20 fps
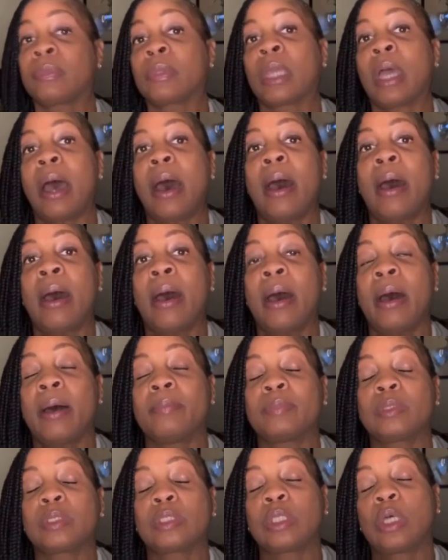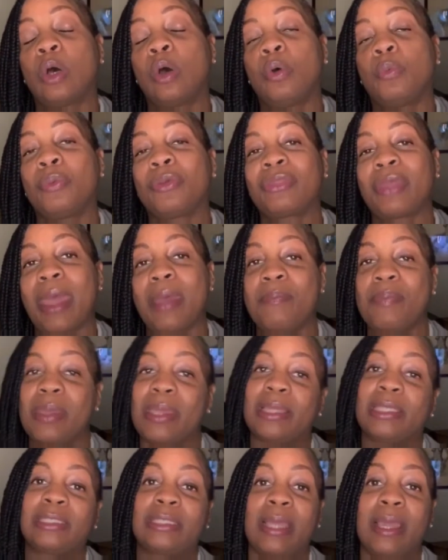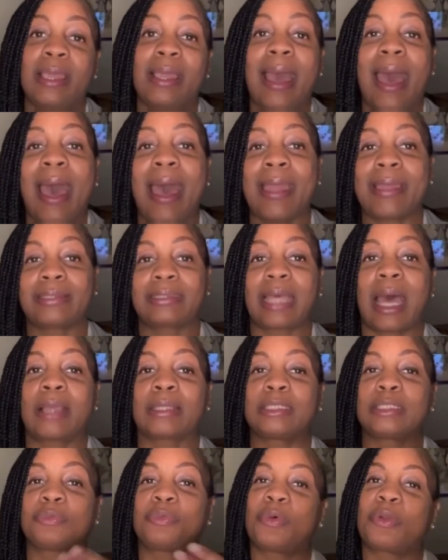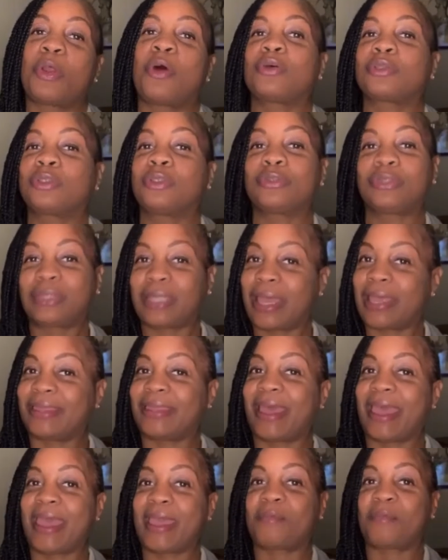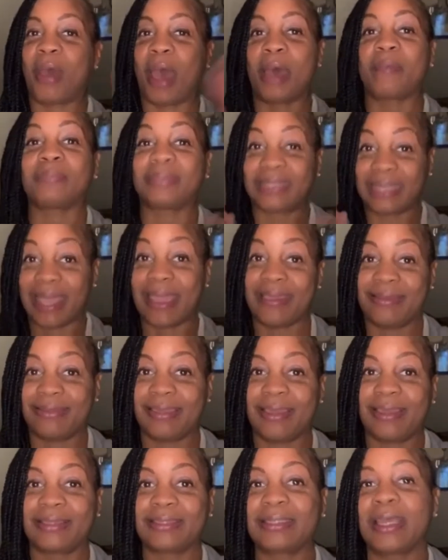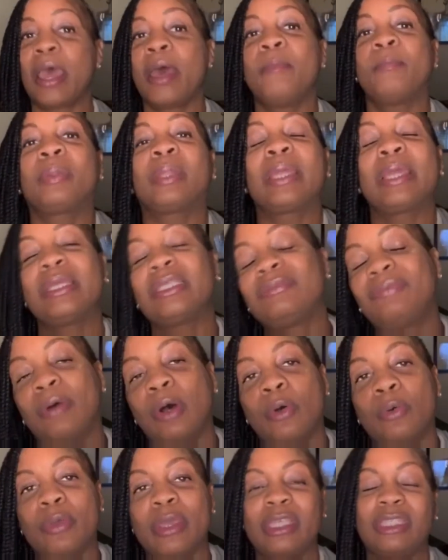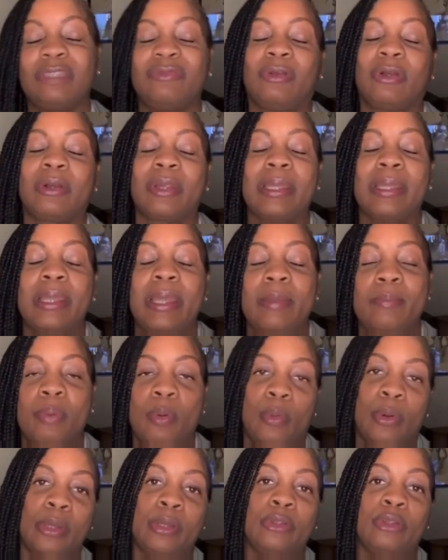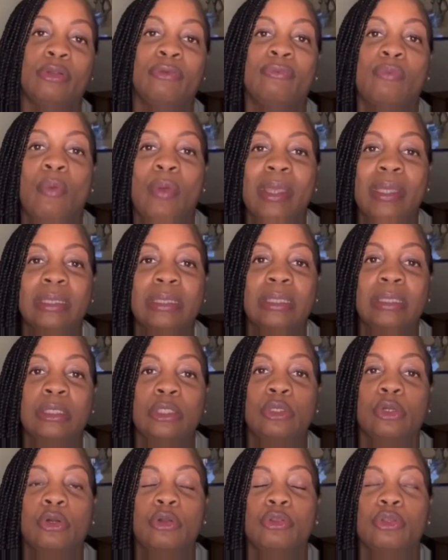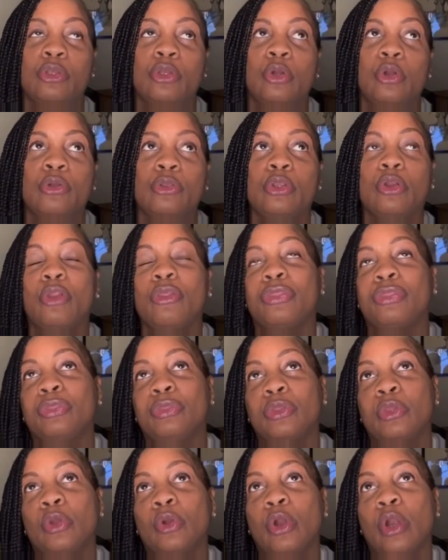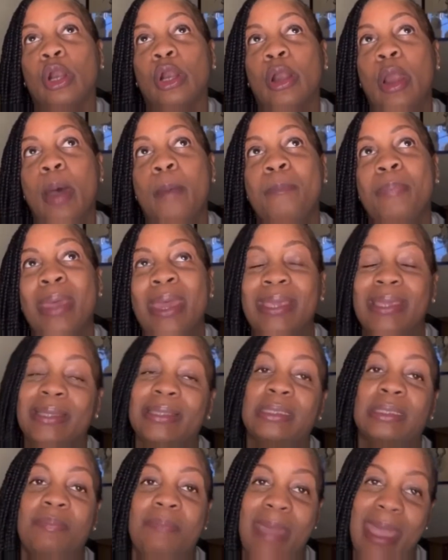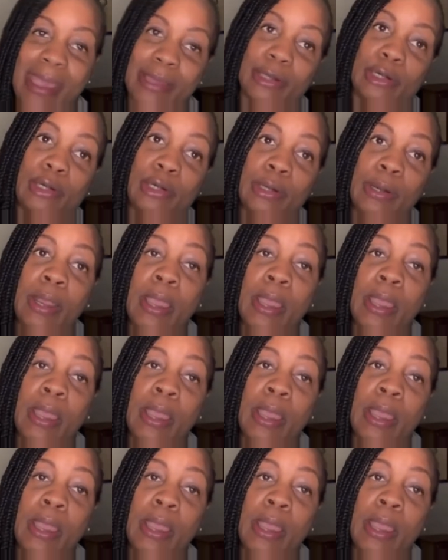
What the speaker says: So with that being said, guys, I just want to also say that while I'm saying this, please vote. It's very important. Your voice, your opinions matter.